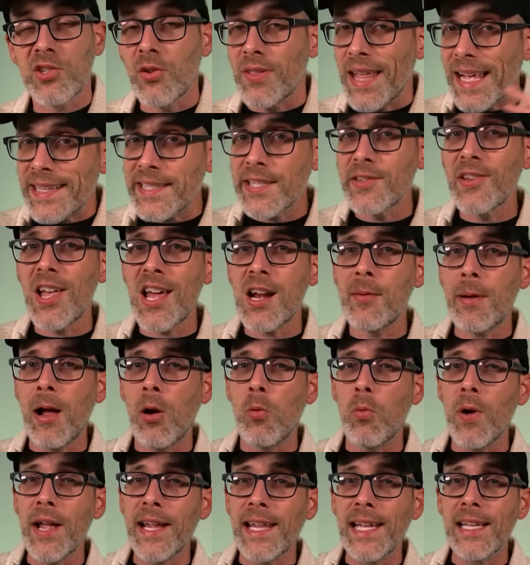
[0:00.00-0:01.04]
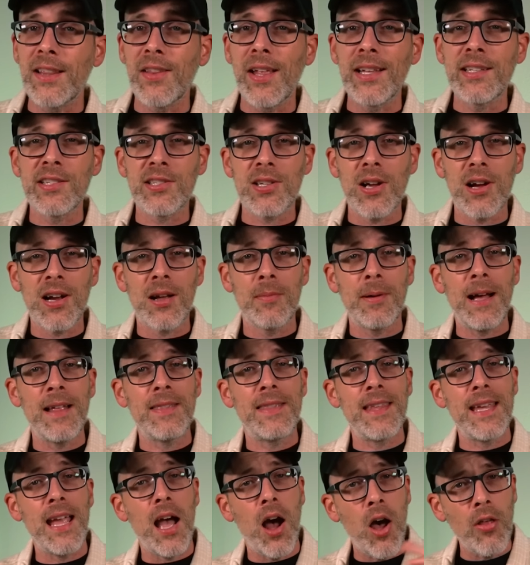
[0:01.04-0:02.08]
So that's a lot about Wicked. Let's talk about
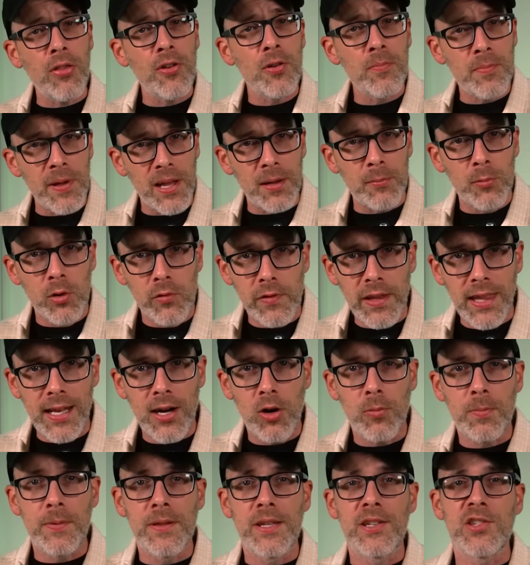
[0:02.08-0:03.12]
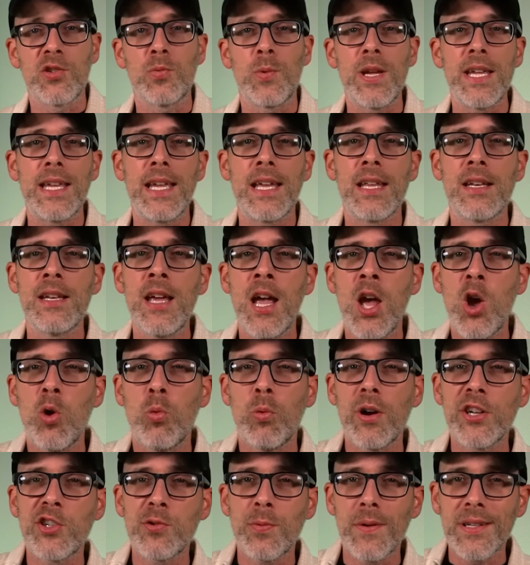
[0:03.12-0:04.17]
the other big movie that opened this weekend,
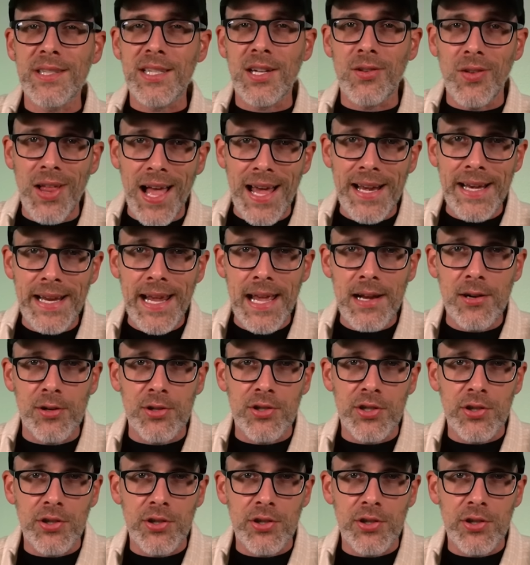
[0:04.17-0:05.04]
which was Gladiator